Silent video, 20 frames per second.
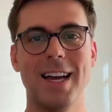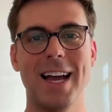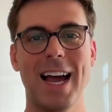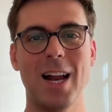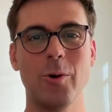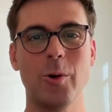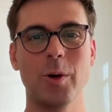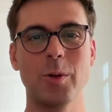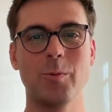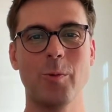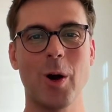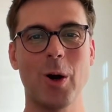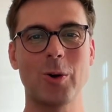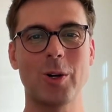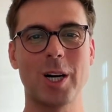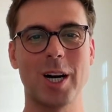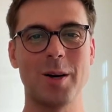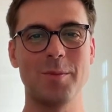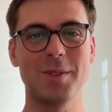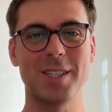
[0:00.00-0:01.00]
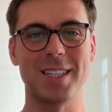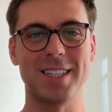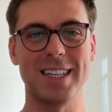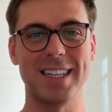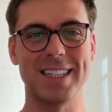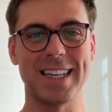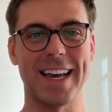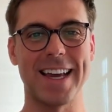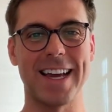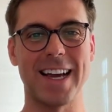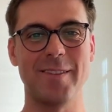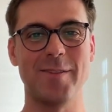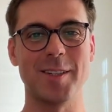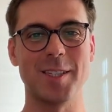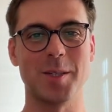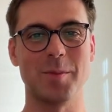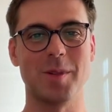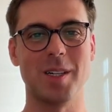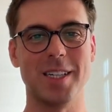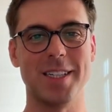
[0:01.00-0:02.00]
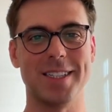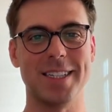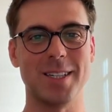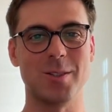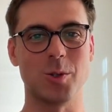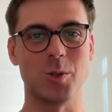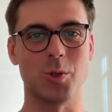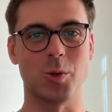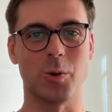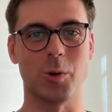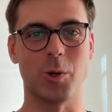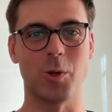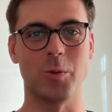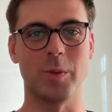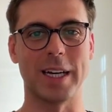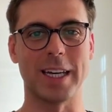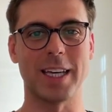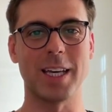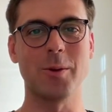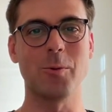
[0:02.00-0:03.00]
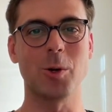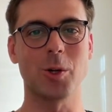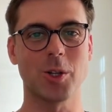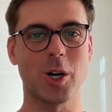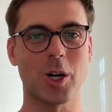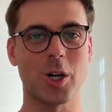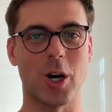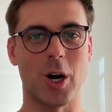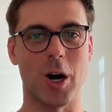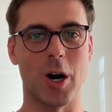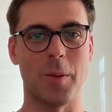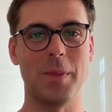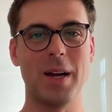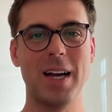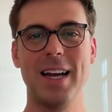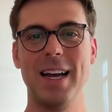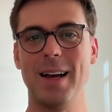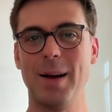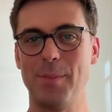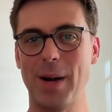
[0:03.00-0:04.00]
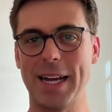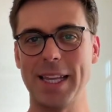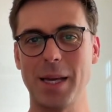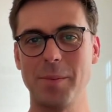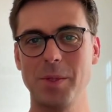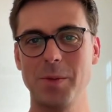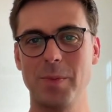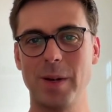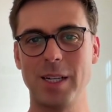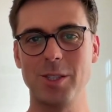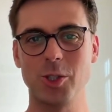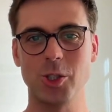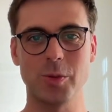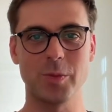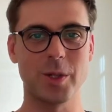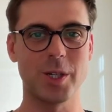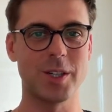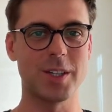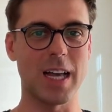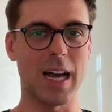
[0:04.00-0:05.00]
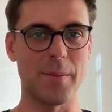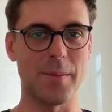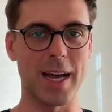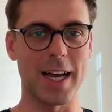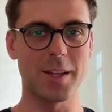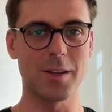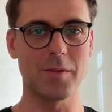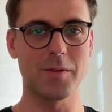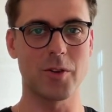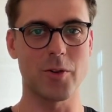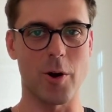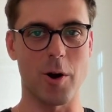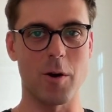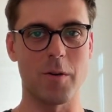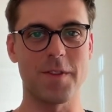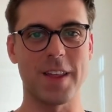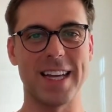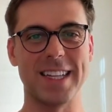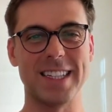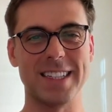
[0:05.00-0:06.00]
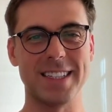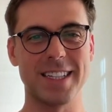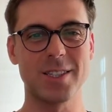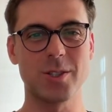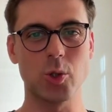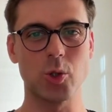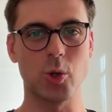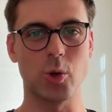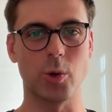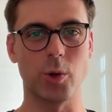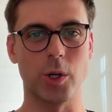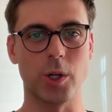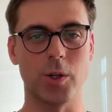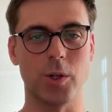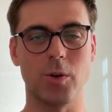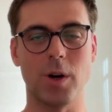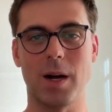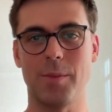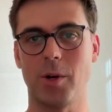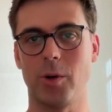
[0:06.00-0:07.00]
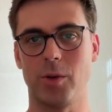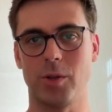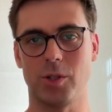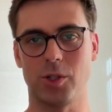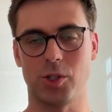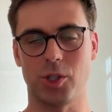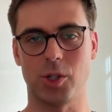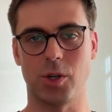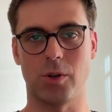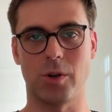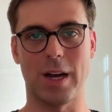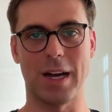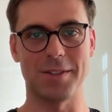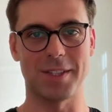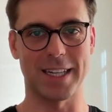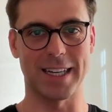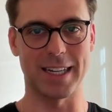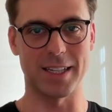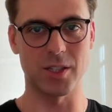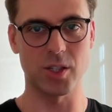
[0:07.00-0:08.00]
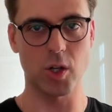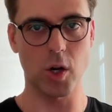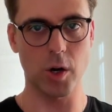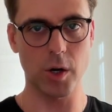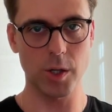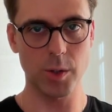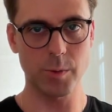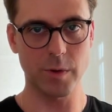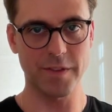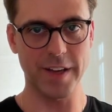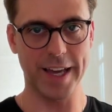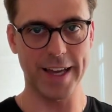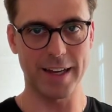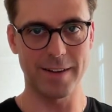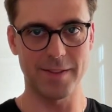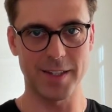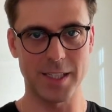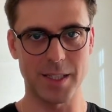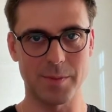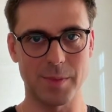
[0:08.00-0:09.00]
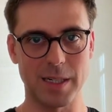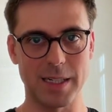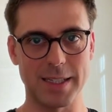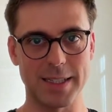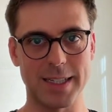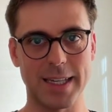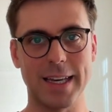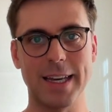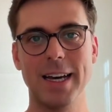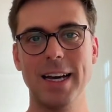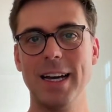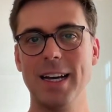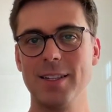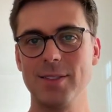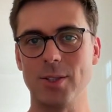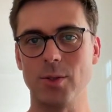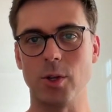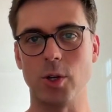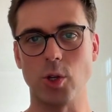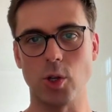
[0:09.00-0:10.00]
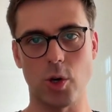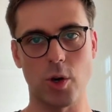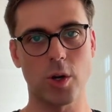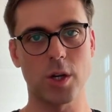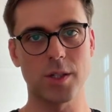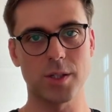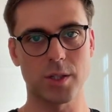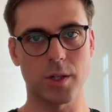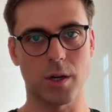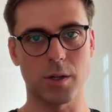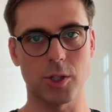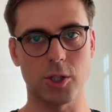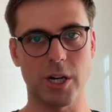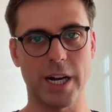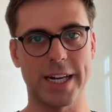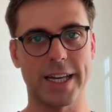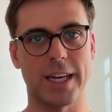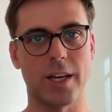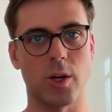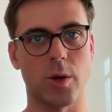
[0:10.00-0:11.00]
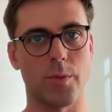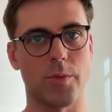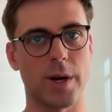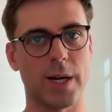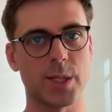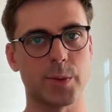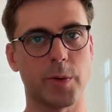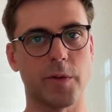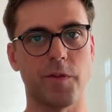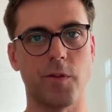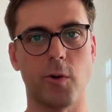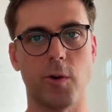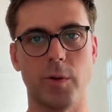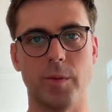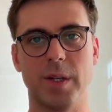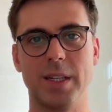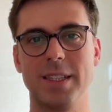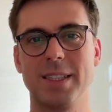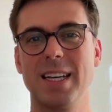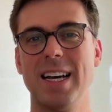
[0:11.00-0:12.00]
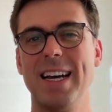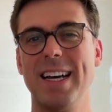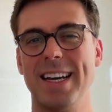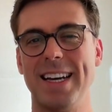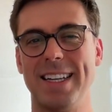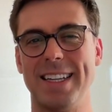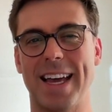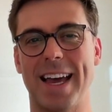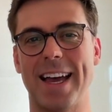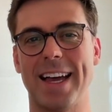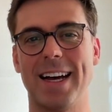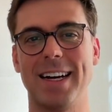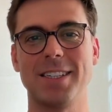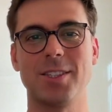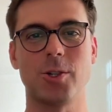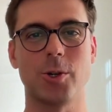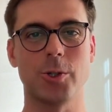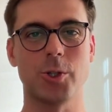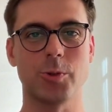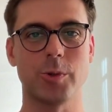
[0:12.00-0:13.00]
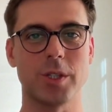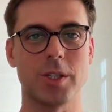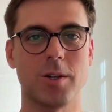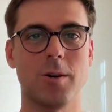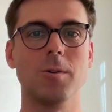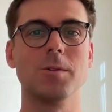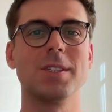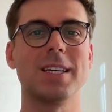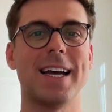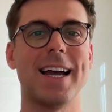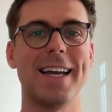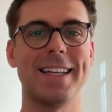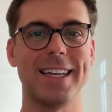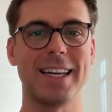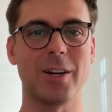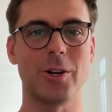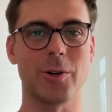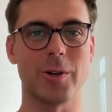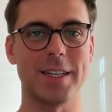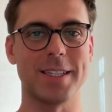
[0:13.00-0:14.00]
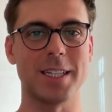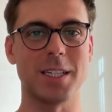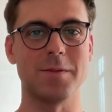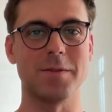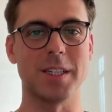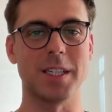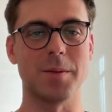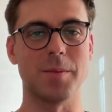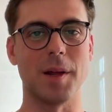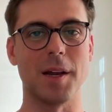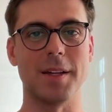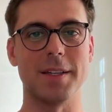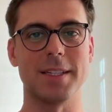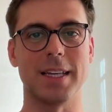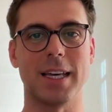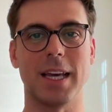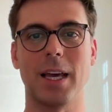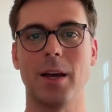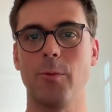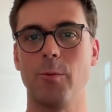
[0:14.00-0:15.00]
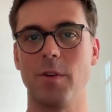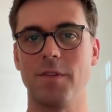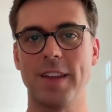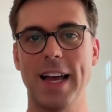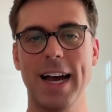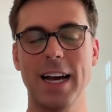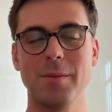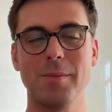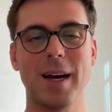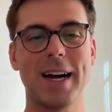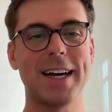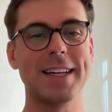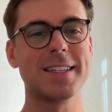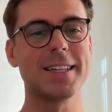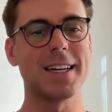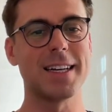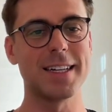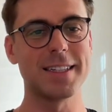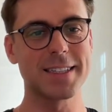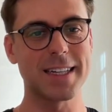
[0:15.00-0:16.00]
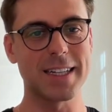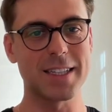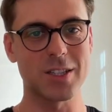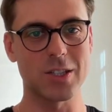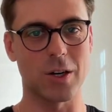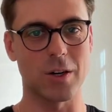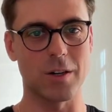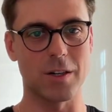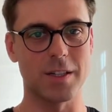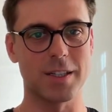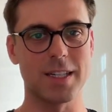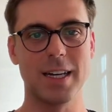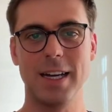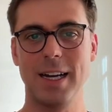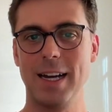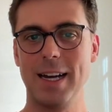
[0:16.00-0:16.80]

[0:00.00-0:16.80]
Hello and welcome to this AI visibility tutorial by keyword.com. My name's Benjamin, I'm head of growth, and in this tutorial, I'm going to show you how to get started with AI visibility so that you can start tracking your brand's performance in AI search results and increase its visibility. With that in mind, let's get started.